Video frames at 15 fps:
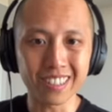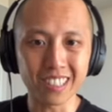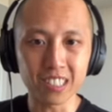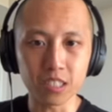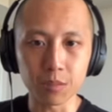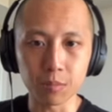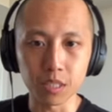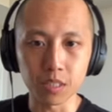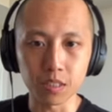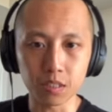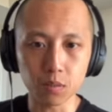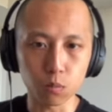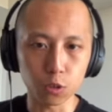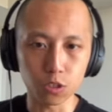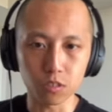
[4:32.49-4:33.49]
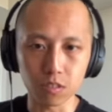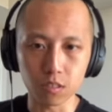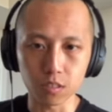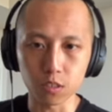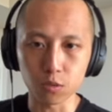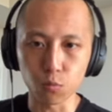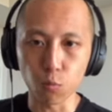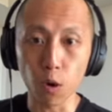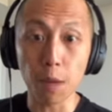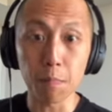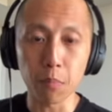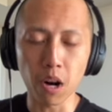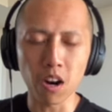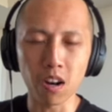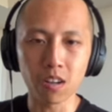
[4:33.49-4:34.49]
customers, which is this
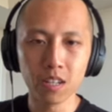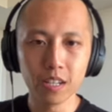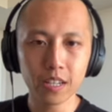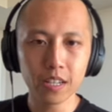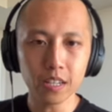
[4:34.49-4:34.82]
red bar,